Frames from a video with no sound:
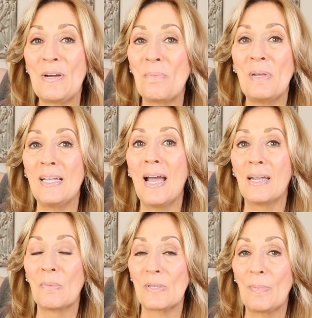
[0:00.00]
You know me,
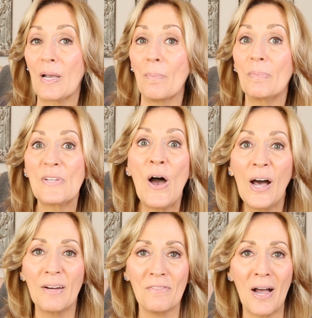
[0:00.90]
I always pick up a
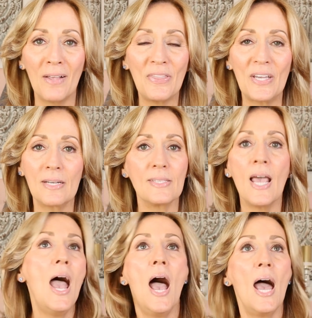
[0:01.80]
ton of odd things.
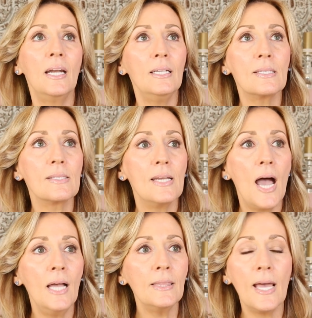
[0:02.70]
And it's
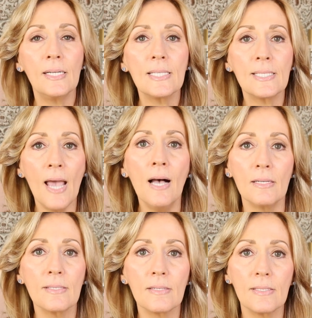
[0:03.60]
not that it
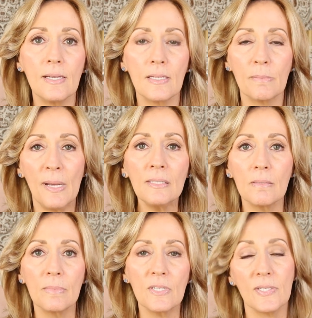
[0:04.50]
sells, because I expect
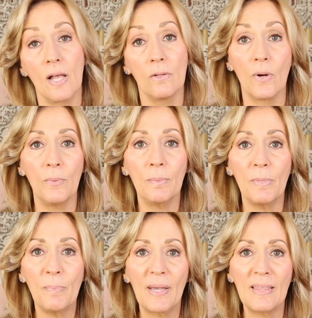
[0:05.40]
them to sell or I wouldn't
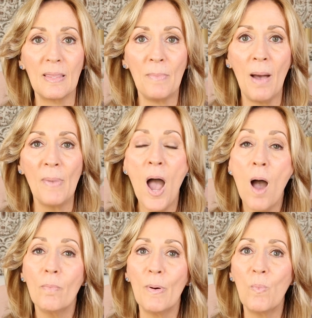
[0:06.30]
be picking them up.
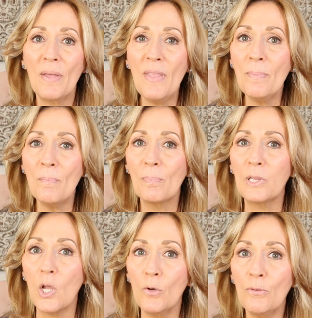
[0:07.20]
But when they
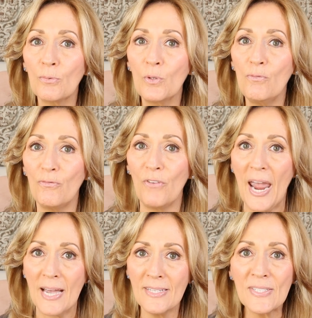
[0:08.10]
blow through
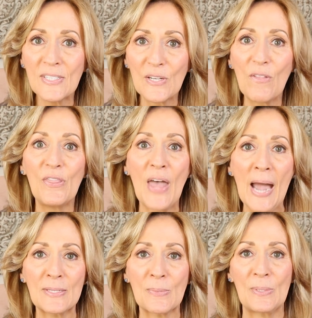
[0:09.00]
fast,
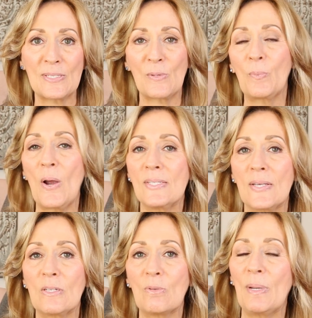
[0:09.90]
that's what's
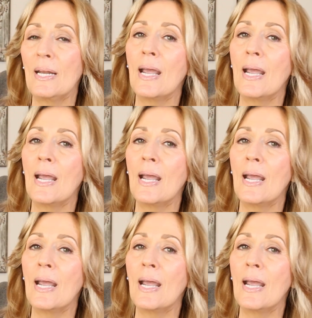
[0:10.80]
surprising to me.